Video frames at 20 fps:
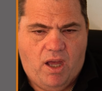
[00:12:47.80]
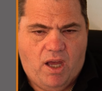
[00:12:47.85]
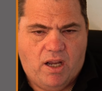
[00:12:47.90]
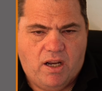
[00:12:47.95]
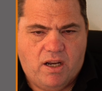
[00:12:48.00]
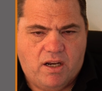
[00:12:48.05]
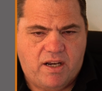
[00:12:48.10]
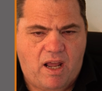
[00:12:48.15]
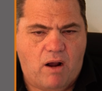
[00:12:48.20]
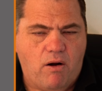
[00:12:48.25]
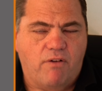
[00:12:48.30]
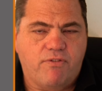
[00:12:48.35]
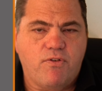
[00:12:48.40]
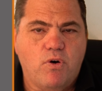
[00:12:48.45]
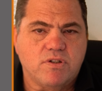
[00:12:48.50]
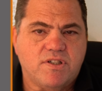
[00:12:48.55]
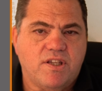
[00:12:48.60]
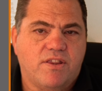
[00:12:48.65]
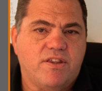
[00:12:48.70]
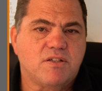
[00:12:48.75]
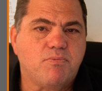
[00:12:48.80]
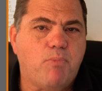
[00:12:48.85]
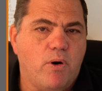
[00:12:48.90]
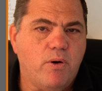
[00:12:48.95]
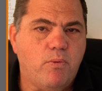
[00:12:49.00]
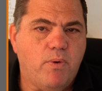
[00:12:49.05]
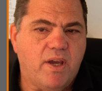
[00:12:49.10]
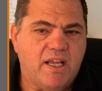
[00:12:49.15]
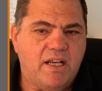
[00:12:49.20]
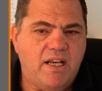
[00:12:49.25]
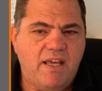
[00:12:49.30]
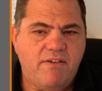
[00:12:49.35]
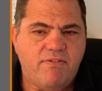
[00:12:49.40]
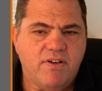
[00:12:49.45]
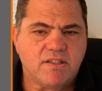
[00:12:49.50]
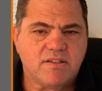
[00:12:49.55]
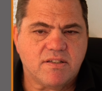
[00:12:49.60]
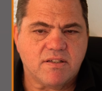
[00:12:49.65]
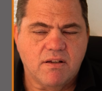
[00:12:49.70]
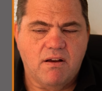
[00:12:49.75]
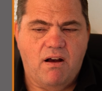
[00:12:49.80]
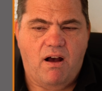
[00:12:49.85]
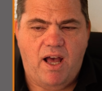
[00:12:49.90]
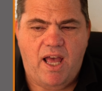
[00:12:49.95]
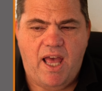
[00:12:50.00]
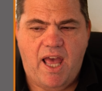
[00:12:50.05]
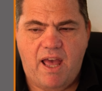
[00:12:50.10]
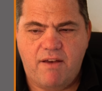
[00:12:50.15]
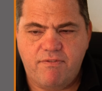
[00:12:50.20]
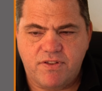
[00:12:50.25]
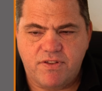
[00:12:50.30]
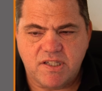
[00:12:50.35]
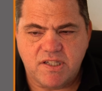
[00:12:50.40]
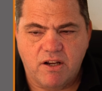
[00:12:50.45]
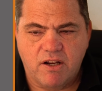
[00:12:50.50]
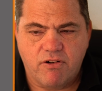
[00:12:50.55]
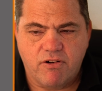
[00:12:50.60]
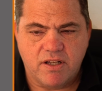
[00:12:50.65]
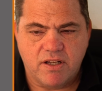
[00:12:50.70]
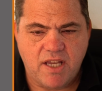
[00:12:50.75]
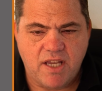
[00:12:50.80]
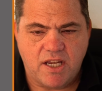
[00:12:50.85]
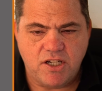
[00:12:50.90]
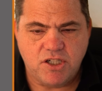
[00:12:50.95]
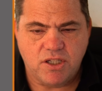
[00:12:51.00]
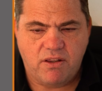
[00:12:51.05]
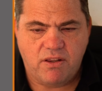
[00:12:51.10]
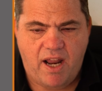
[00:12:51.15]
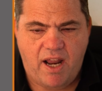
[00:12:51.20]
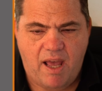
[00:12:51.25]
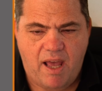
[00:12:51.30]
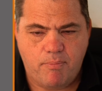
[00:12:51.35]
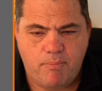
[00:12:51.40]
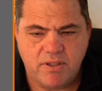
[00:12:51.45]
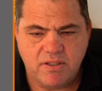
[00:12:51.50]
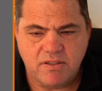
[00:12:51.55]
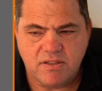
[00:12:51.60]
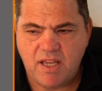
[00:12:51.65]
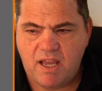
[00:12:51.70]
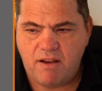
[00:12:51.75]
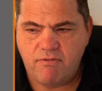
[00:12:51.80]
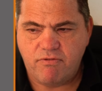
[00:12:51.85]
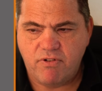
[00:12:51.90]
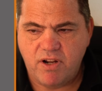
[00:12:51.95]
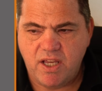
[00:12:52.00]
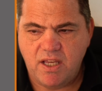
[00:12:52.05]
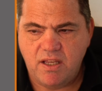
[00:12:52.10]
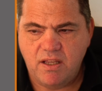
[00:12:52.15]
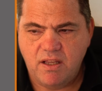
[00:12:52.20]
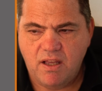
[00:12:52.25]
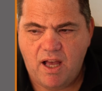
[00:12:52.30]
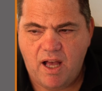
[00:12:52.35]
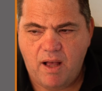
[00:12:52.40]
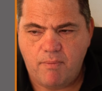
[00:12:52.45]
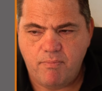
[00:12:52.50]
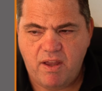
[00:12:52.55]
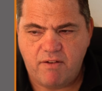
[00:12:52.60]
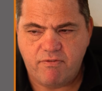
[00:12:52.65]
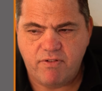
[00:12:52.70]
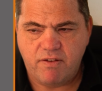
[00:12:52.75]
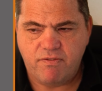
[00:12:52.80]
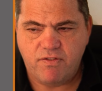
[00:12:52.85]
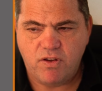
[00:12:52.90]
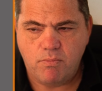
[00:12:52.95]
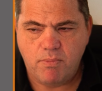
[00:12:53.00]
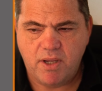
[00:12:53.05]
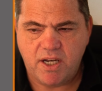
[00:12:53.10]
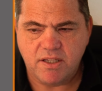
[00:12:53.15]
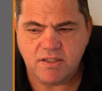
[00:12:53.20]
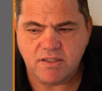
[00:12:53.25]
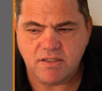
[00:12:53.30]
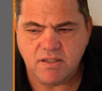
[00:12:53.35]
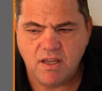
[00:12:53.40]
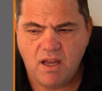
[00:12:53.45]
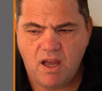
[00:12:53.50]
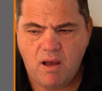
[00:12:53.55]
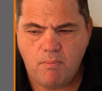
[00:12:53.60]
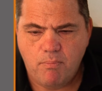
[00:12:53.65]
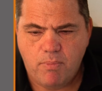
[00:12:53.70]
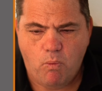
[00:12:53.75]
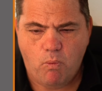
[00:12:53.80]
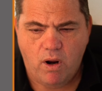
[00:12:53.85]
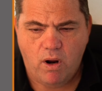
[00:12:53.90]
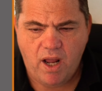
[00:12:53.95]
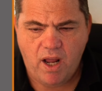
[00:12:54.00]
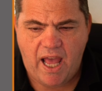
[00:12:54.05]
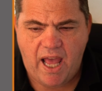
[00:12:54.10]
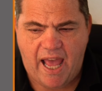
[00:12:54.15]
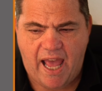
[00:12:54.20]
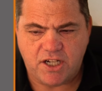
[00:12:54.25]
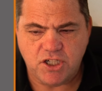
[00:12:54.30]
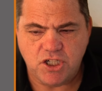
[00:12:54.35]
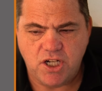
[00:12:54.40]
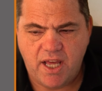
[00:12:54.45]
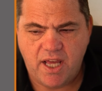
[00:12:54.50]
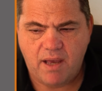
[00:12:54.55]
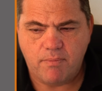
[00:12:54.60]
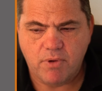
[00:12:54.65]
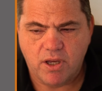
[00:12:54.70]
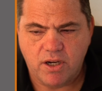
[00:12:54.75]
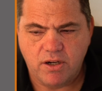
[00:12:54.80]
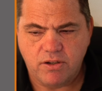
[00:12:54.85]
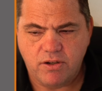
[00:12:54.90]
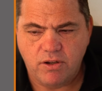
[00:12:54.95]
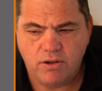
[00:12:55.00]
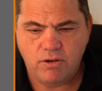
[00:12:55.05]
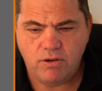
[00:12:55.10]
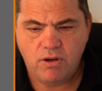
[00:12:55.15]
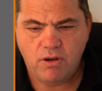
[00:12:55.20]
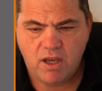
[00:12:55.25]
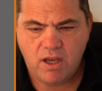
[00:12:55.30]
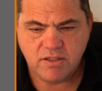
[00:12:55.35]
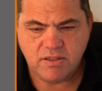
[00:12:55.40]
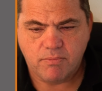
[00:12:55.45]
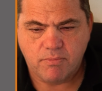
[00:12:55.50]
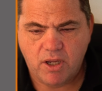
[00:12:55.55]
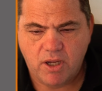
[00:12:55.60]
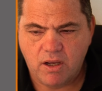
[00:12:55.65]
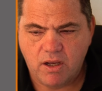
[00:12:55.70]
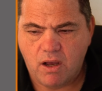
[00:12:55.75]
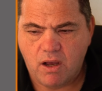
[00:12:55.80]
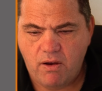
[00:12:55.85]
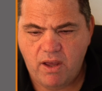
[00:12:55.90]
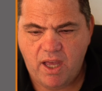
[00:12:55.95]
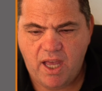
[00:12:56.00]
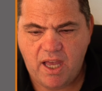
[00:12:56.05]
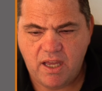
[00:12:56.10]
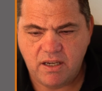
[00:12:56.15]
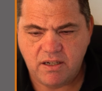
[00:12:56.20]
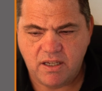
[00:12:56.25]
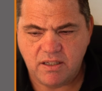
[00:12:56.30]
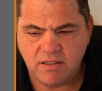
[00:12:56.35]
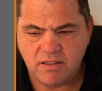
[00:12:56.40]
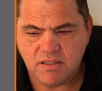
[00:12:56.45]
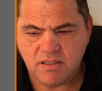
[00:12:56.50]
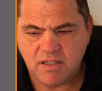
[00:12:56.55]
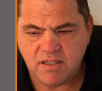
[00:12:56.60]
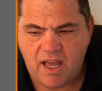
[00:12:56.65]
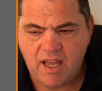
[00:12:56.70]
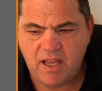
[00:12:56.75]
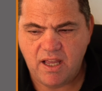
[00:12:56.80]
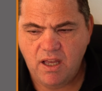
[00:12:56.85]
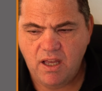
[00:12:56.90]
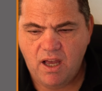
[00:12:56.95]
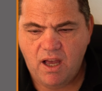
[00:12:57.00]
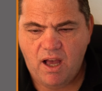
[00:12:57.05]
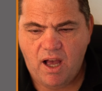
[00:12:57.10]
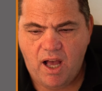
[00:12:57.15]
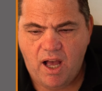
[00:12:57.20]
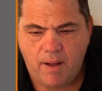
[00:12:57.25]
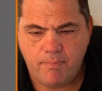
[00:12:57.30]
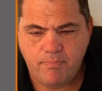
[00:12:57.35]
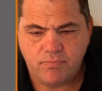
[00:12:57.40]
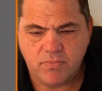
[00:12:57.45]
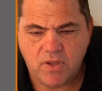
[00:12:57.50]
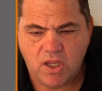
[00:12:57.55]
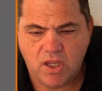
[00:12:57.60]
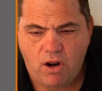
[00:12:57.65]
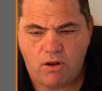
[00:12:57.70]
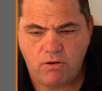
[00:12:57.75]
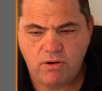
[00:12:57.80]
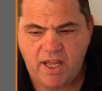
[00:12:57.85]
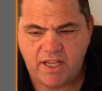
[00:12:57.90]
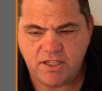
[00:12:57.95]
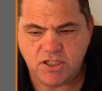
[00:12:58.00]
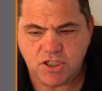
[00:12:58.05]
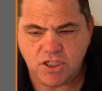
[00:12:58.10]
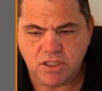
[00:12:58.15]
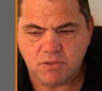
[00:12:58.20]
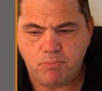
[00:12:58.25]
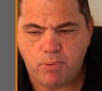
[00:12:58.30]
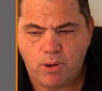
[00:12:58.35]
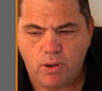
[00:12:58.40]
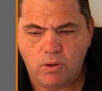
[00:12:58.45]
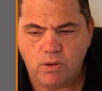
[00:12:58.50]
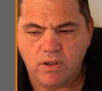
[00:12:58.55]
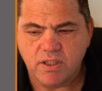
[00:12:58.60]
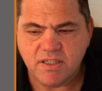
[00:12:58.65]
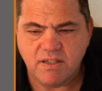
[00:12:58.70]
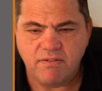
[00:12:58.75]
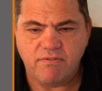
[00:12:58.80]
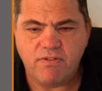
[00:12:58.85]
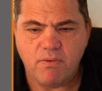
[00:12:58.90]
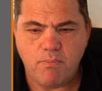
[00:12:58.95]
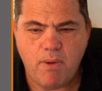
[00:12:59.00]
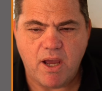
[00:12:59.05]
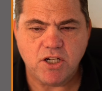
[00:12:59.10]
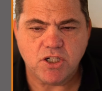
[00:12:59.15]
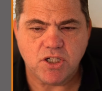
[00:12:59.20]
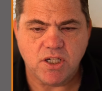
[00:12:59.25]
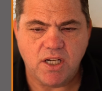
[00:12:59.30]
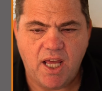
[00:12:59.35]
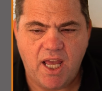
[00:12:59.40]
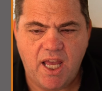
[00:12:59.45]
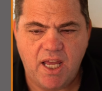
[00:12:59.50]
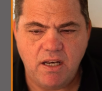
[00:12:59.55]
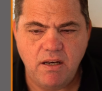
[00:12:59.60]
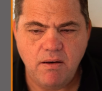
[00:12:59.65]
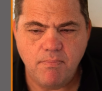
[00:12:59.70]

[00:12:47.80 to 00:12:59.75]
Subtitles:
Now, of course, at this point, we can leave it. I have the synchronization that happens every few minutes. But what I actually am going to do is I'm going to go ahead and say, you know, let's just pull this information in.